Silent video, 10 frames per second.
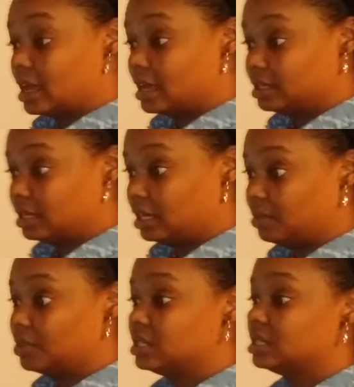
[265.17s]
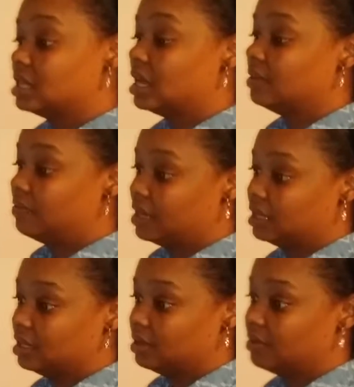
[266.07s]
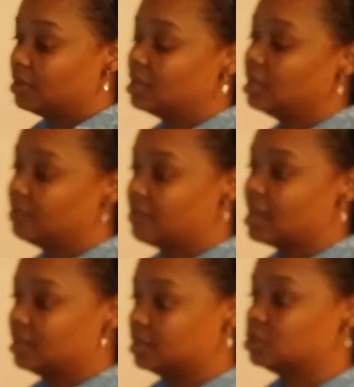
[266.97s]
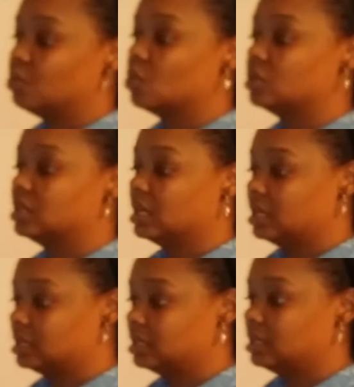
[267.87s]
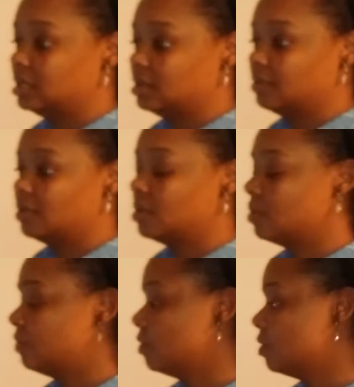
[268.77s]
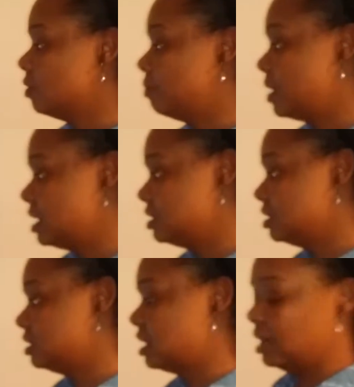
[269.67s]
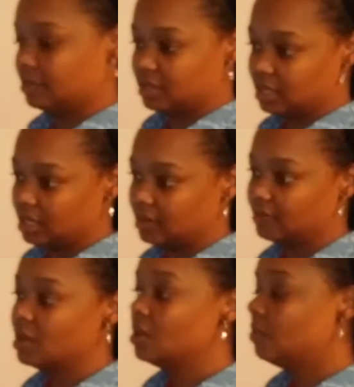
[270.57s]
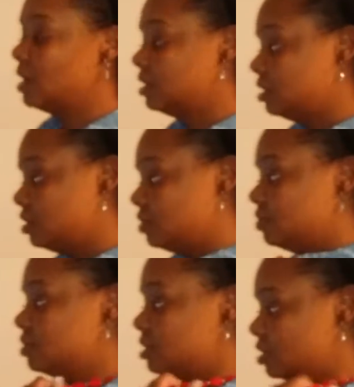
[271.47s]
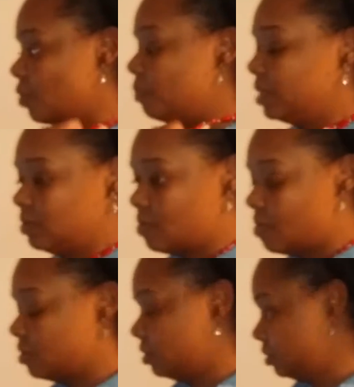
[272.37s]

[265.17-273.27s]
hygiene, which is not effective in fighting the spores against C. diff. For patients that have C. diff, we have to use soap and water.